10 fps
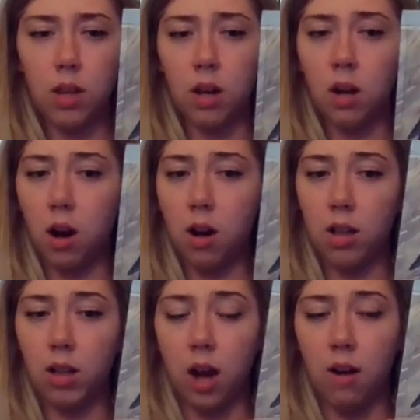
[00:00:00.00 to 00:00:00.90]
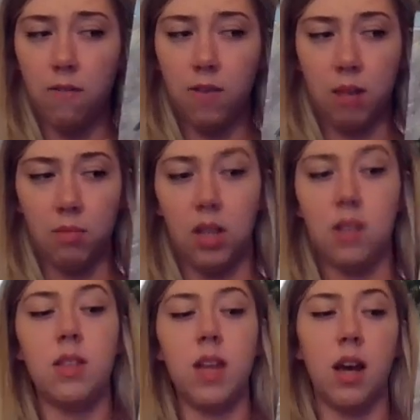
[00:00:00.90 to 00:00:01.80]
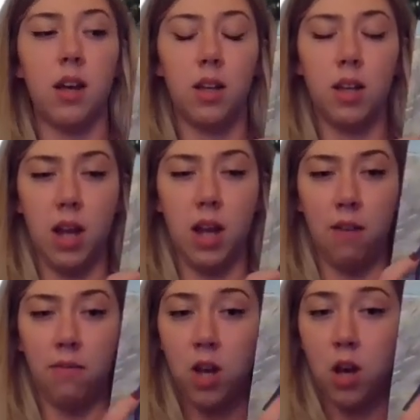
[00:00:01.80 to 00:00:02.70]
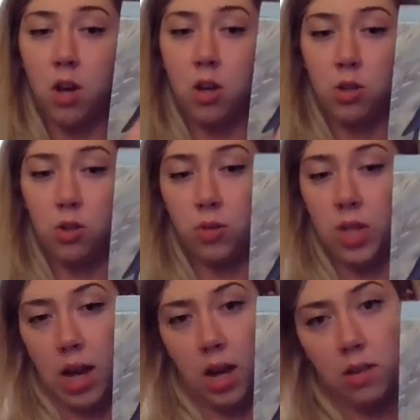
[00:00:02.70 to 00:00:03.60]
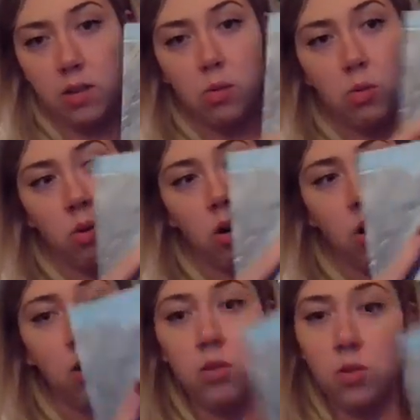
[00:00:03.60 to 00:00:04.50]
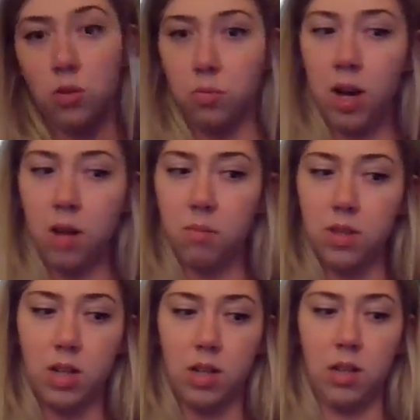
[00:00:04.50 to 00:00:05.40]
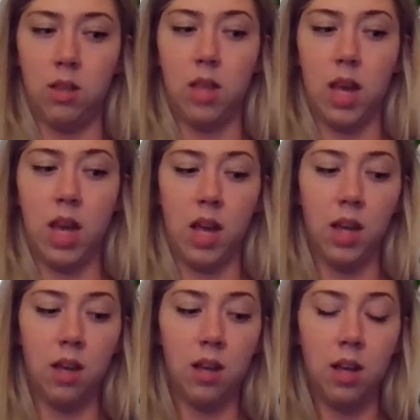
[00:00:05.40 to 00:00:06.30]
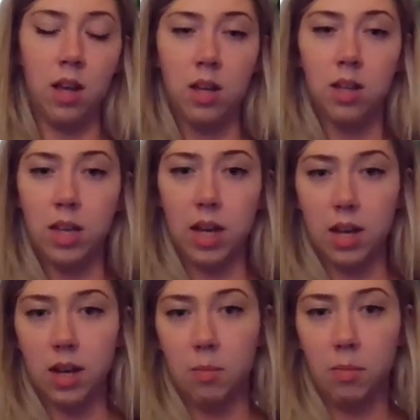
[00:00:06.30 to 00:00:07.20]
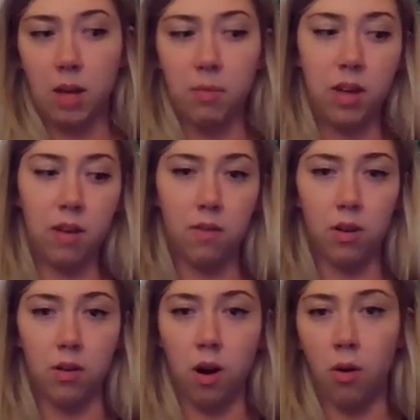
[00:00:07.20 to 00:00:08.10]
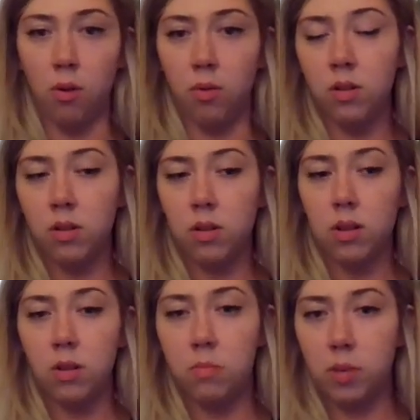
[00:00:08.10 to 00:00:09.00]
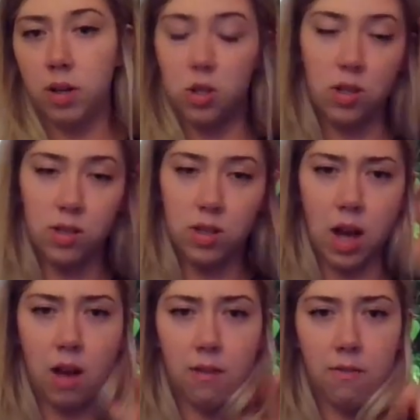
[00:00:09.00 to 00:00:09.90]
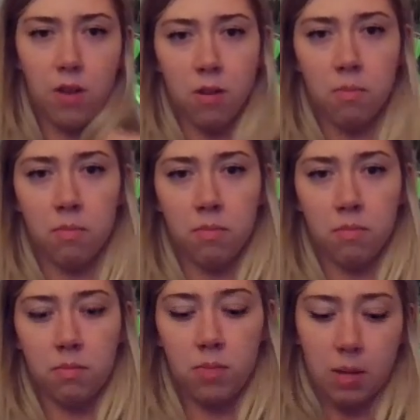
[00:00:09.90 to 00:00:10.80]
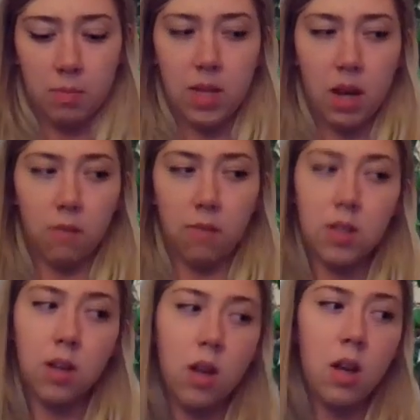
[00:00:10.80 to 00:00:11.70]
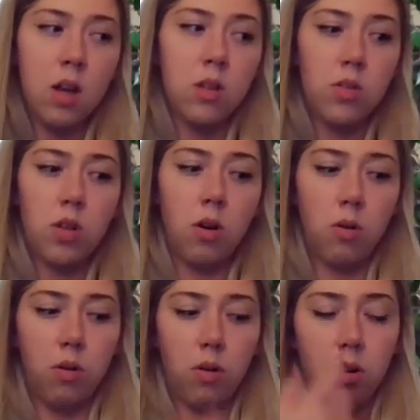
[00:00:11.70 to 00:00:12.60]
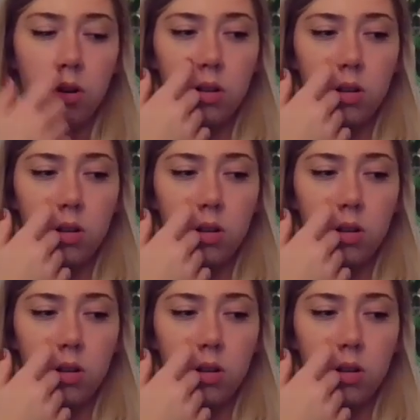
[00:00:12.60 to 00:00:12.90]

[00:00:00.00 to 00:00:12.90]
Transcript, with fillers: There are a lot of families that can have two dads or two moms, and they get a baby of their own, but just not from themselves. So